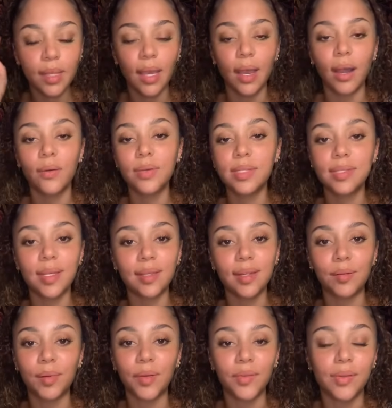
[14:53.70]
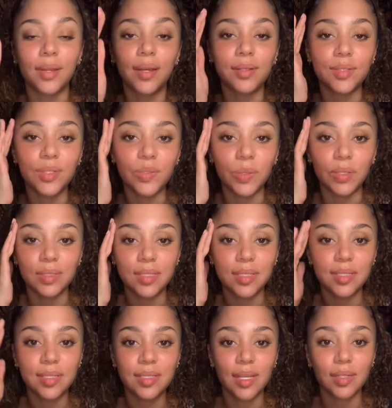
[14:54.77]
I always say that about the Knight of Swords because
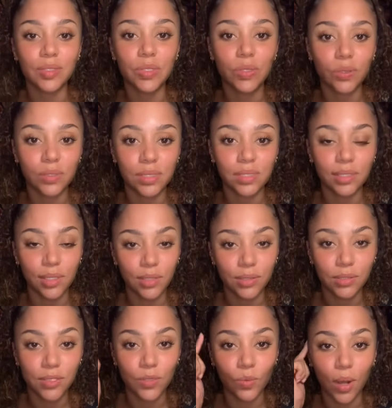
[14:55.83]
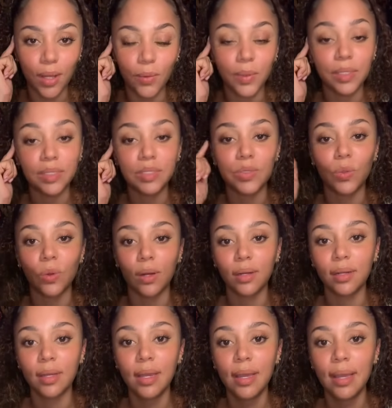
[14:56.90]
this Knight of Swords is literally swallowing a sword.
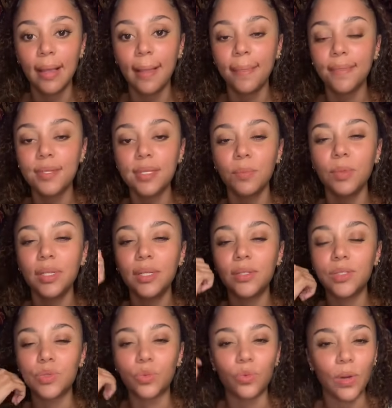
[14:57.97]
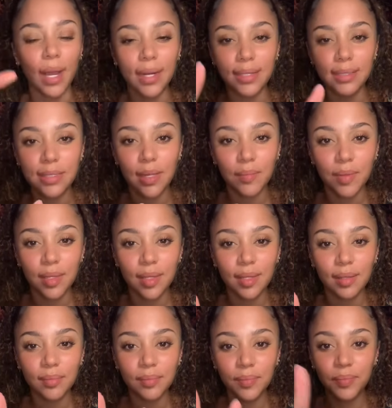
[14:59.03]
Someone here is writing
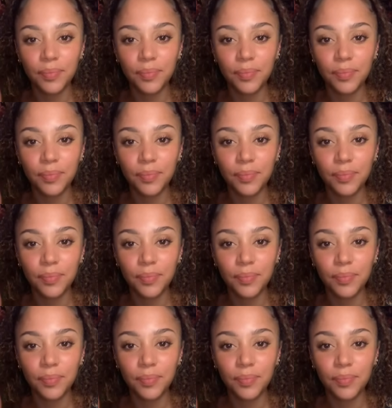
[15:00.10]
something